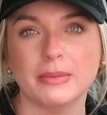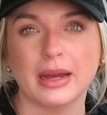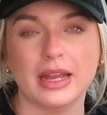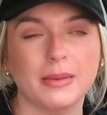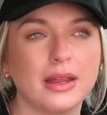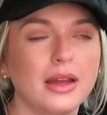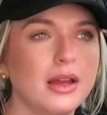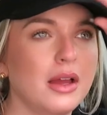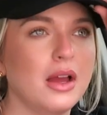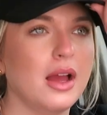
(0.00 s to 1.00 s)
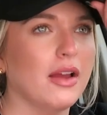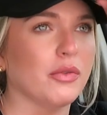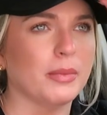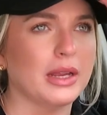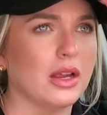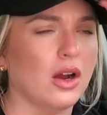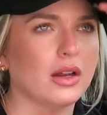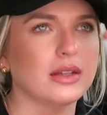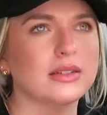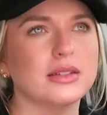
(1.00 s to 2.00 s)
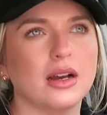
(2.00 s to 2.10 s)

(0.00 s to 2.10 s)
to Miami, if we're being honest.